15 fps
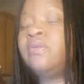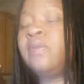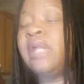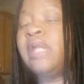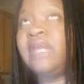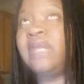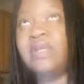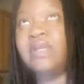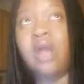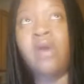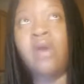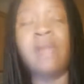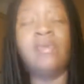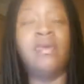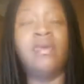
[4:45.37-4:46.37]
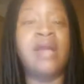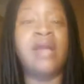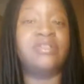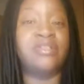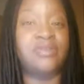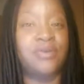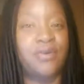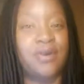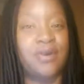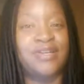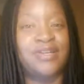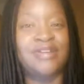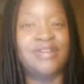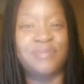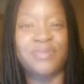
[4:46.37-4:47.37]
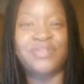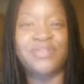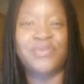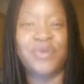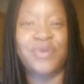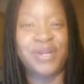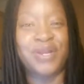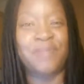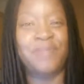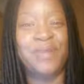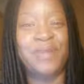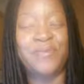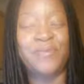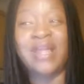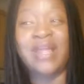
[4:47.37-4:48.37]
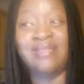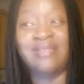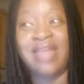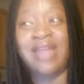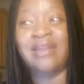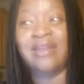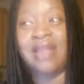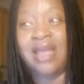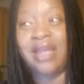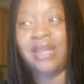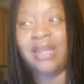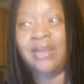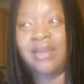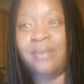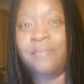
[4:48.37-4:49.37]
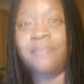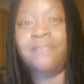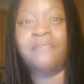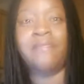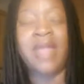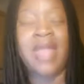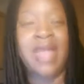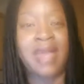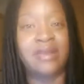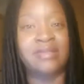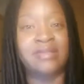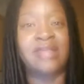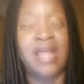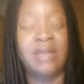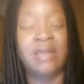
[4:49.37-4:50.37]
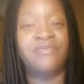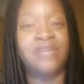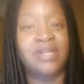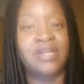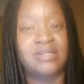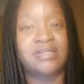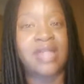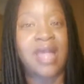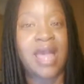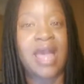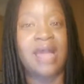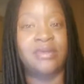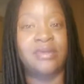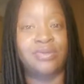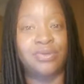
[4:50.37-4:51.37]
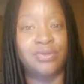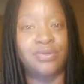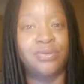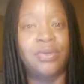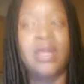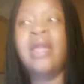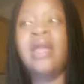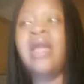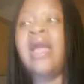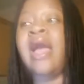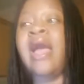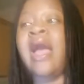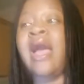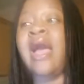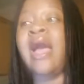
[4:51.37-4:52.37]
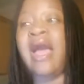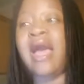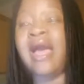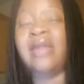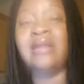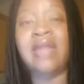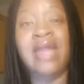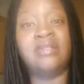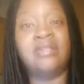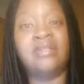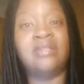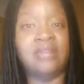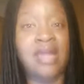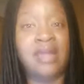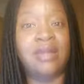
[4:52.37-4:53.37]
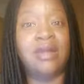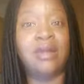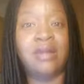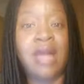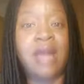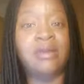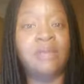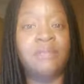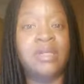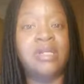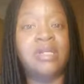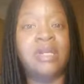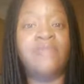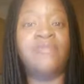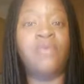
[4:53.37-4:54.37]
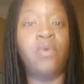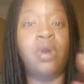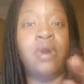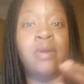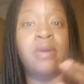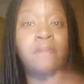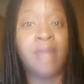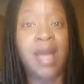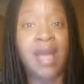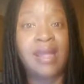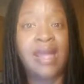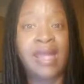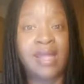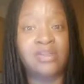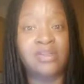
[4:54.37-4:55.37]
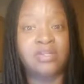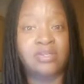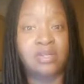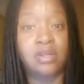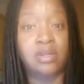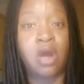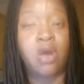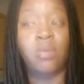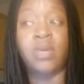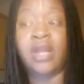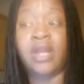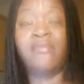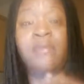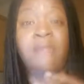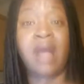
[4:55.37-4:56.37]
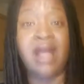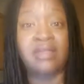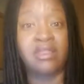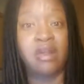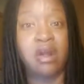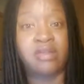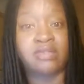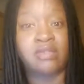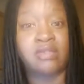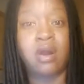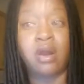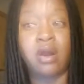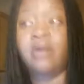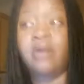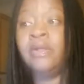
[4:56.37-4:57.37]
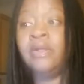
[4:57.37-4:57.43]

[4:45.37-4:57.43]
even though I'm quite sure that the majority of people in that lineup had the same feelings that I do, I like to take accountability for my actions along, whatever my thoughts are.